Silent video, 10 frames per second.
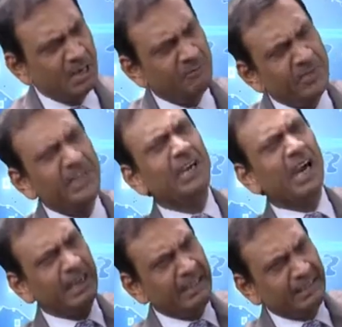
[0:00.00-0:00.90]
very
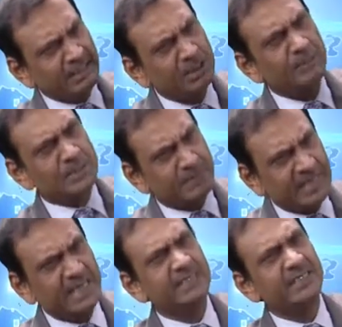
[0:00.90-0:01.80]
high service
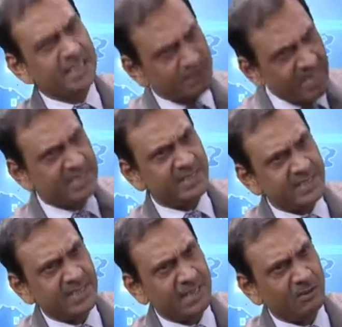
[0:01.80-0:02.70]
specialty
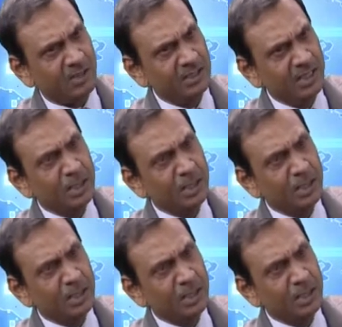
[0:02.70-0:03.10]
specialist and all.